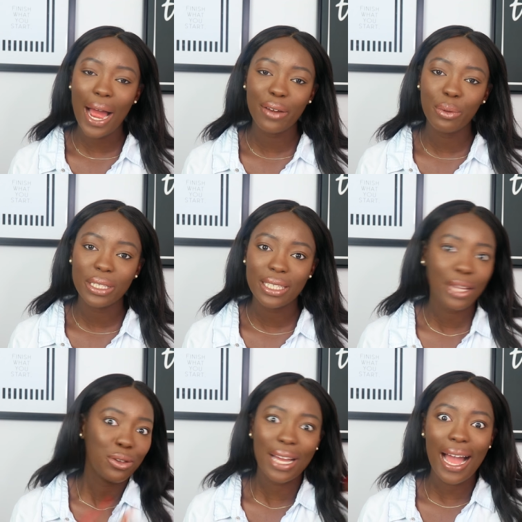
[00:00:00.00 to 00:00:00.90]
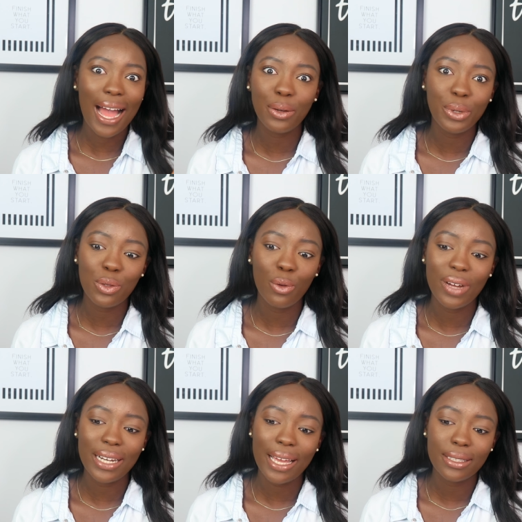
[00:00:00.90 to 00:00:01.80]
add weight. Like, you can't add weight
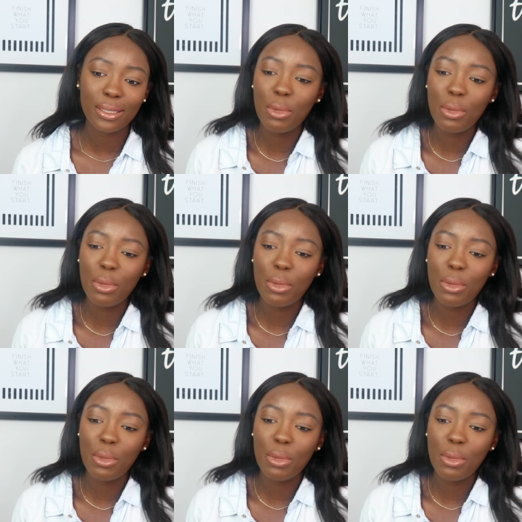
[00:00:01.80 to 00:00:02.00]
overnight.